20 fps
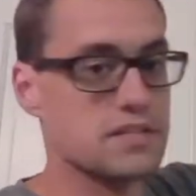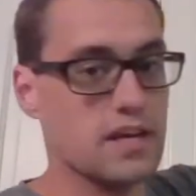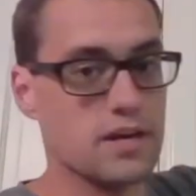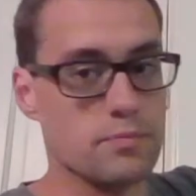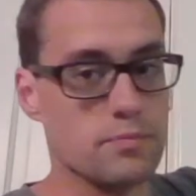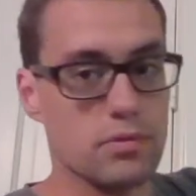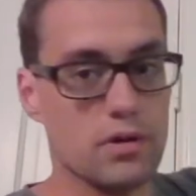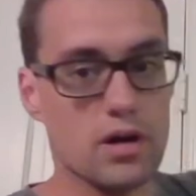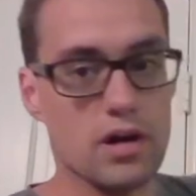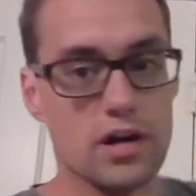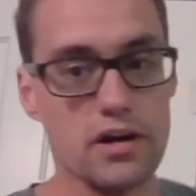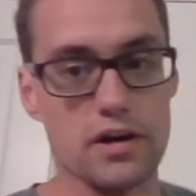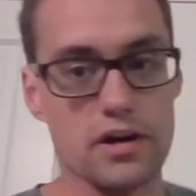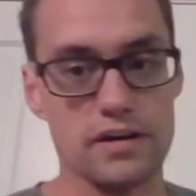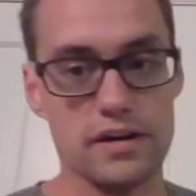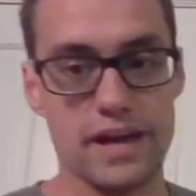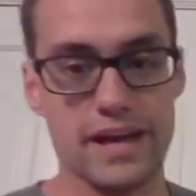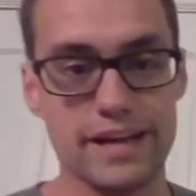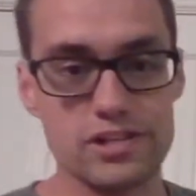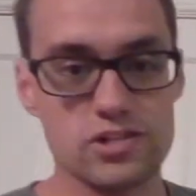pawn on
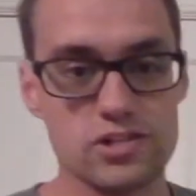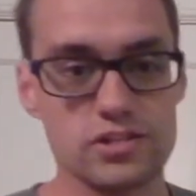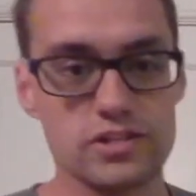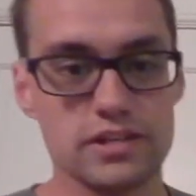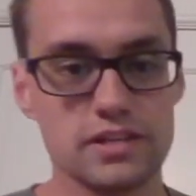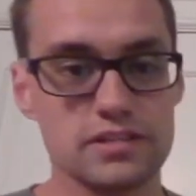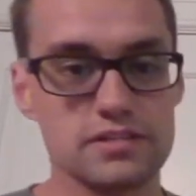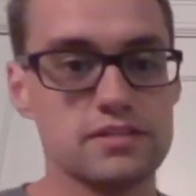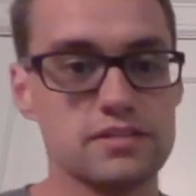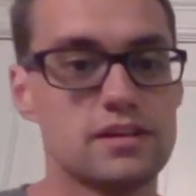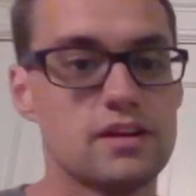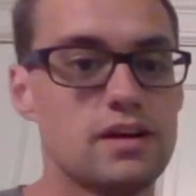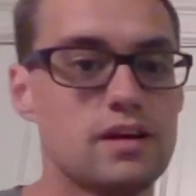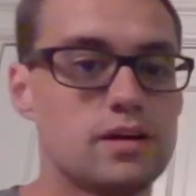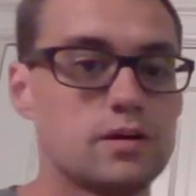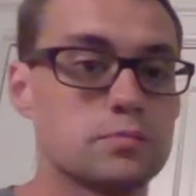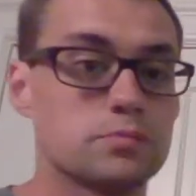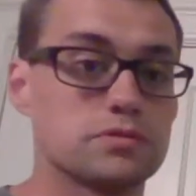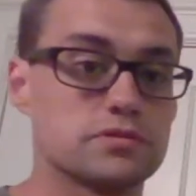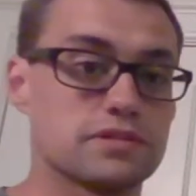h6
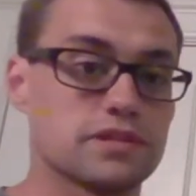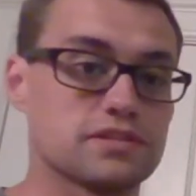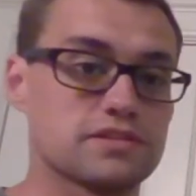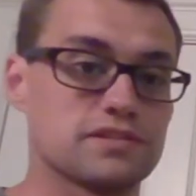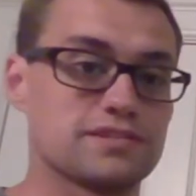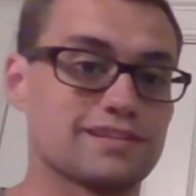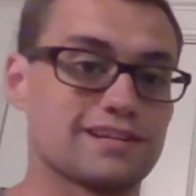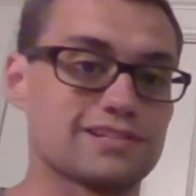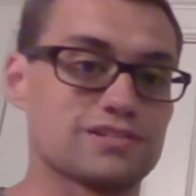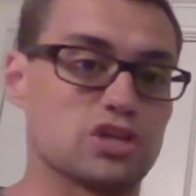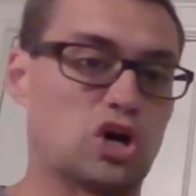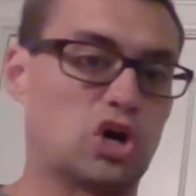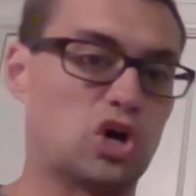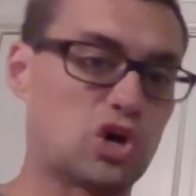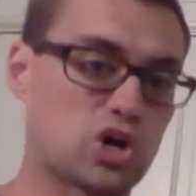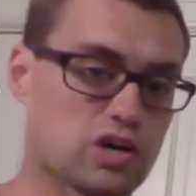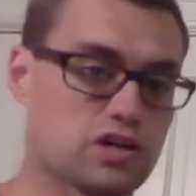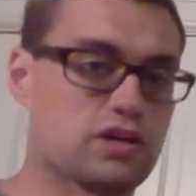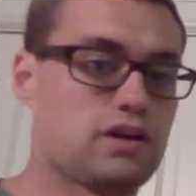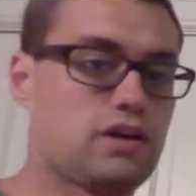presents a nice
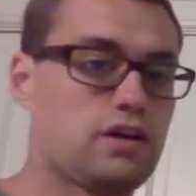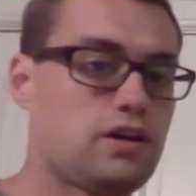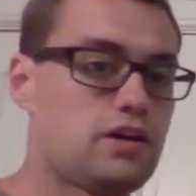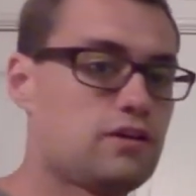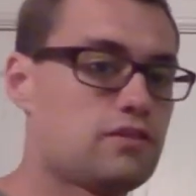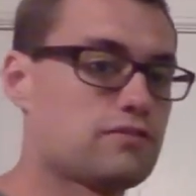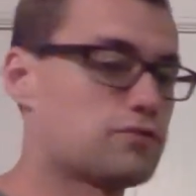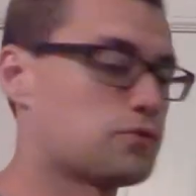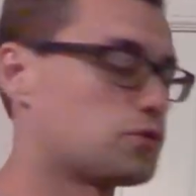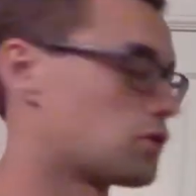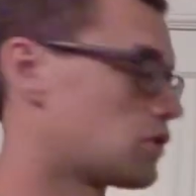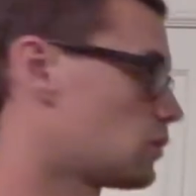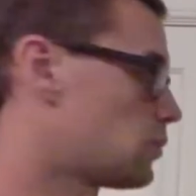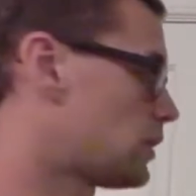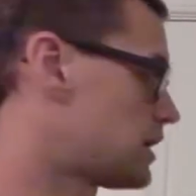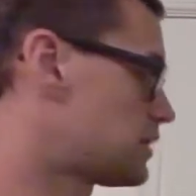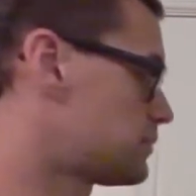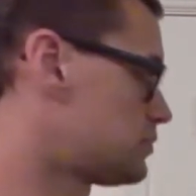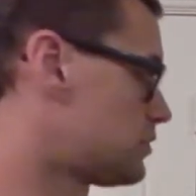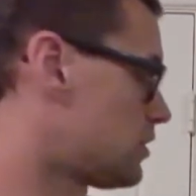hook for a white
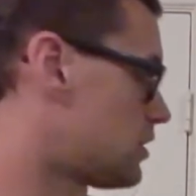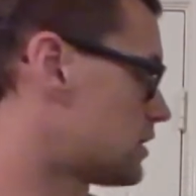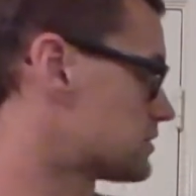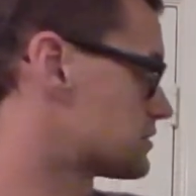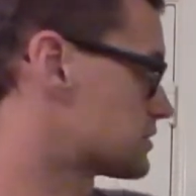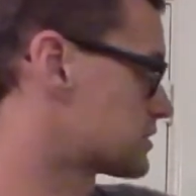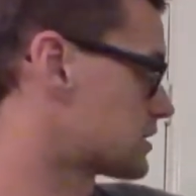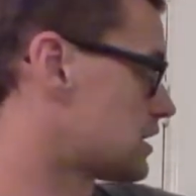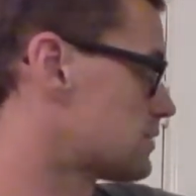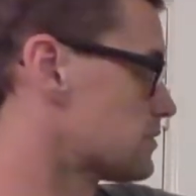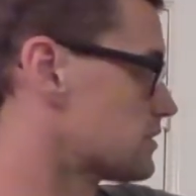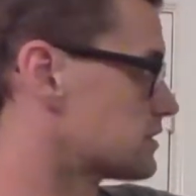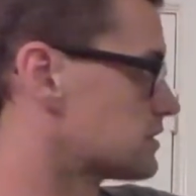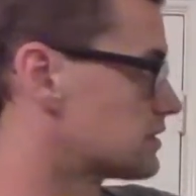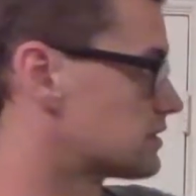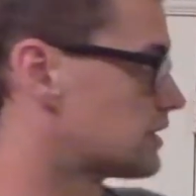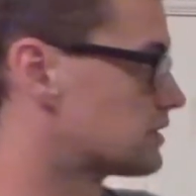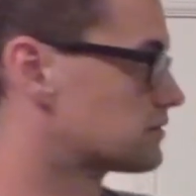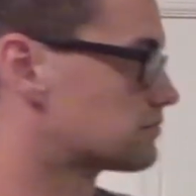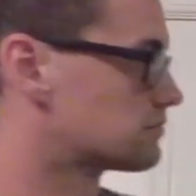pawn to come in
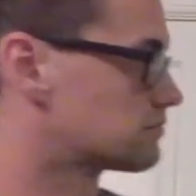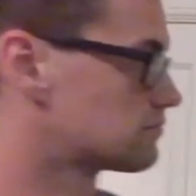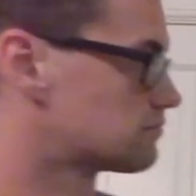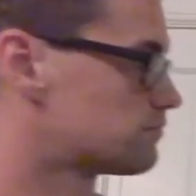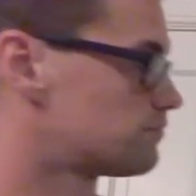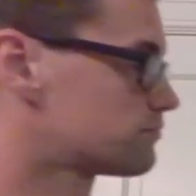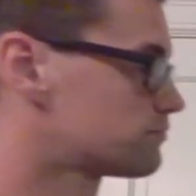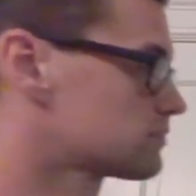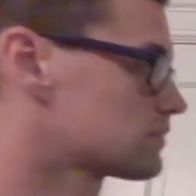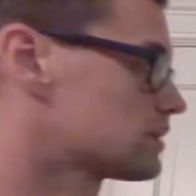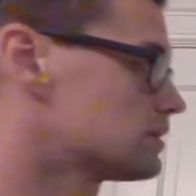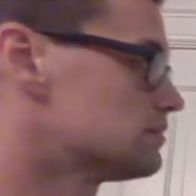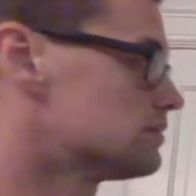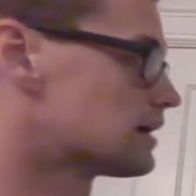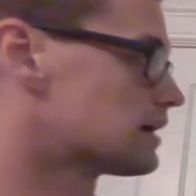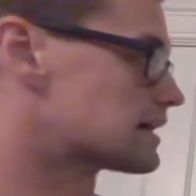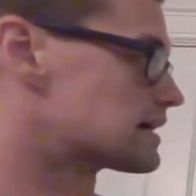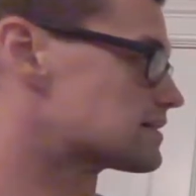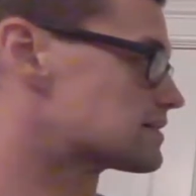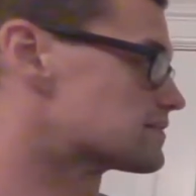and
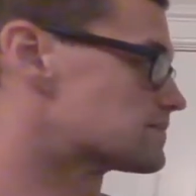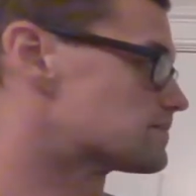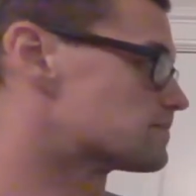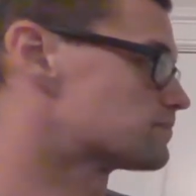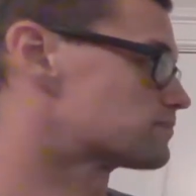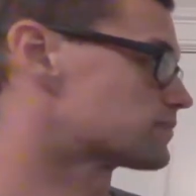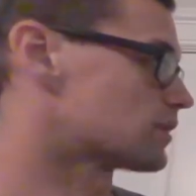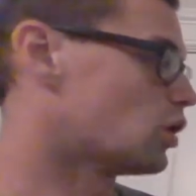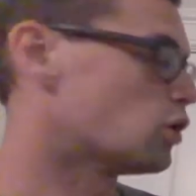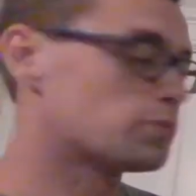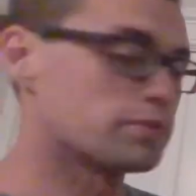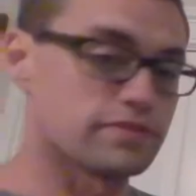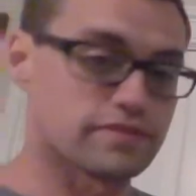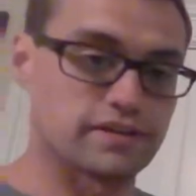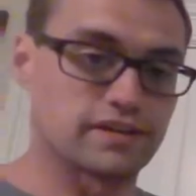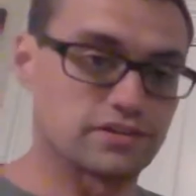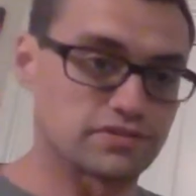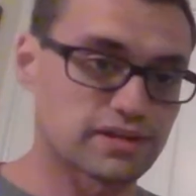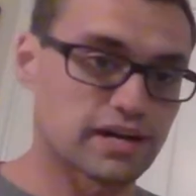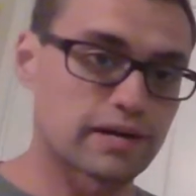open things
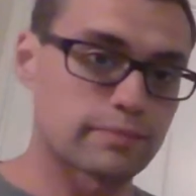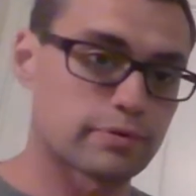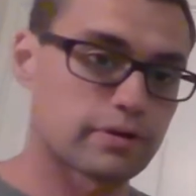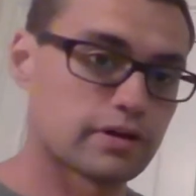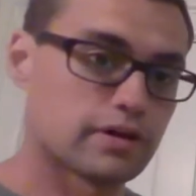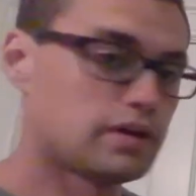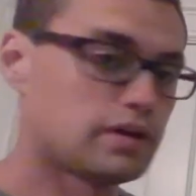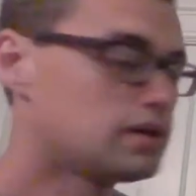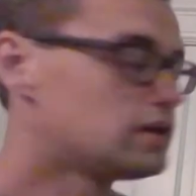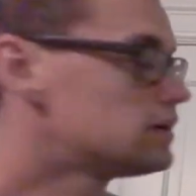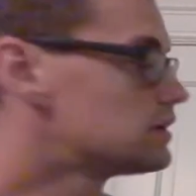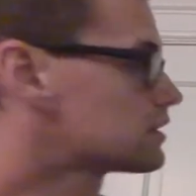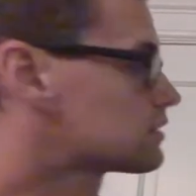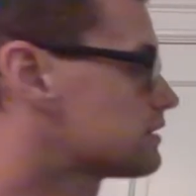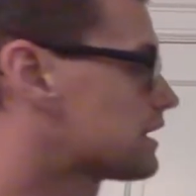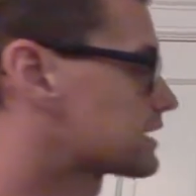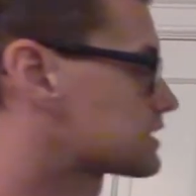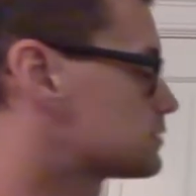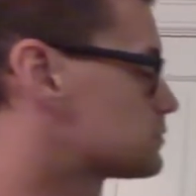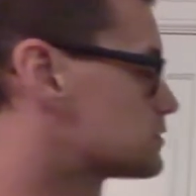up, crack
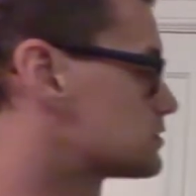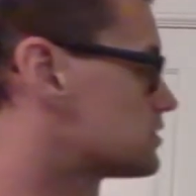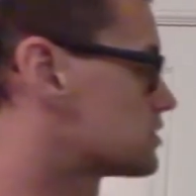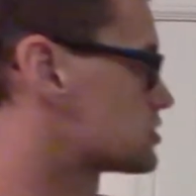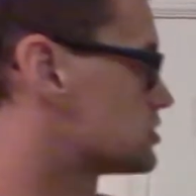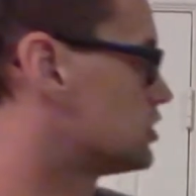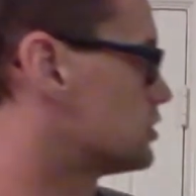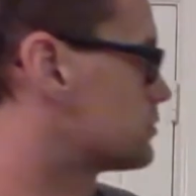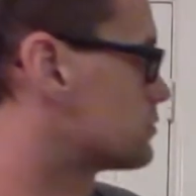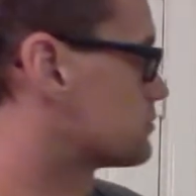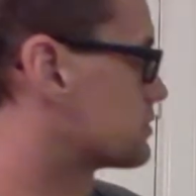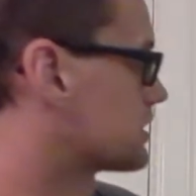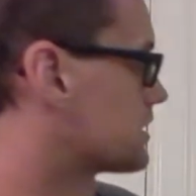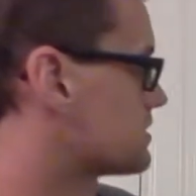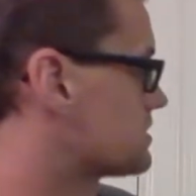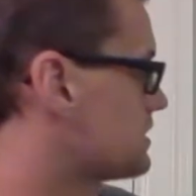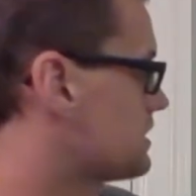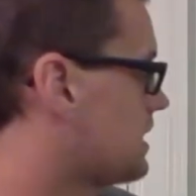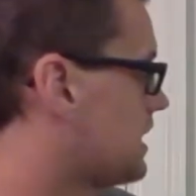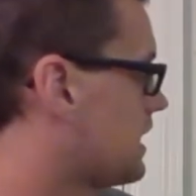the position open, because he
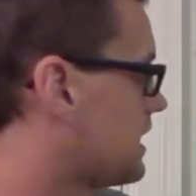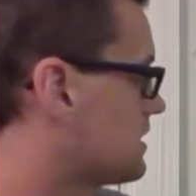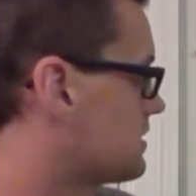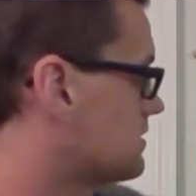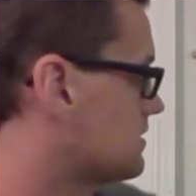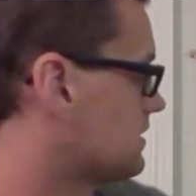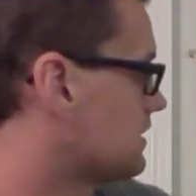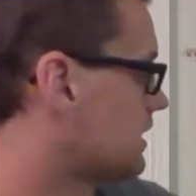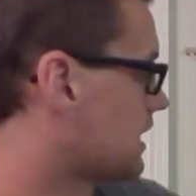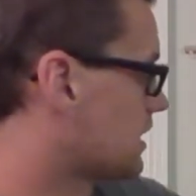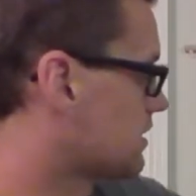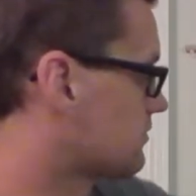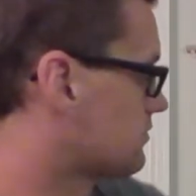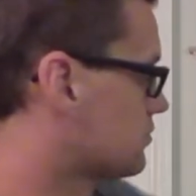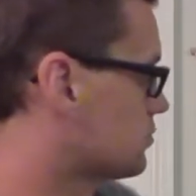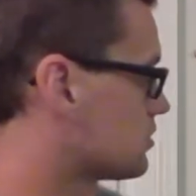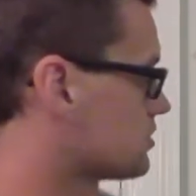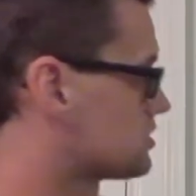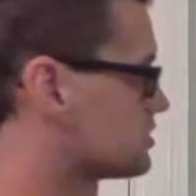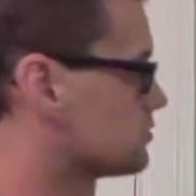can't afford
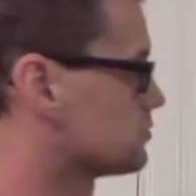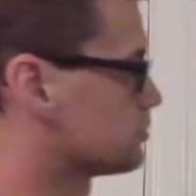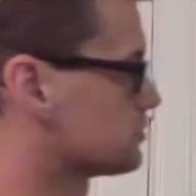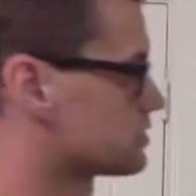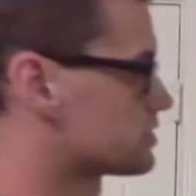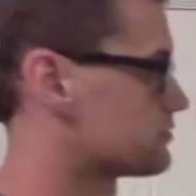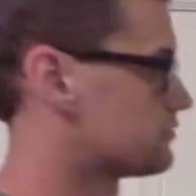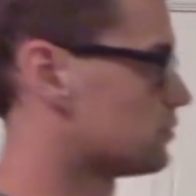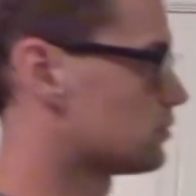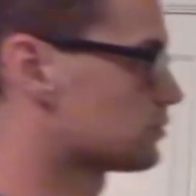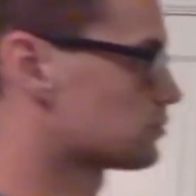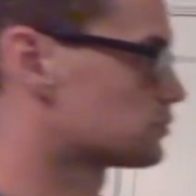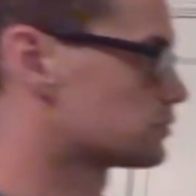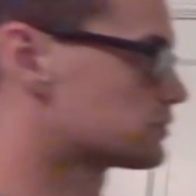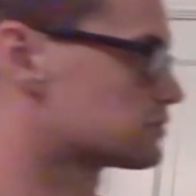to push forward with his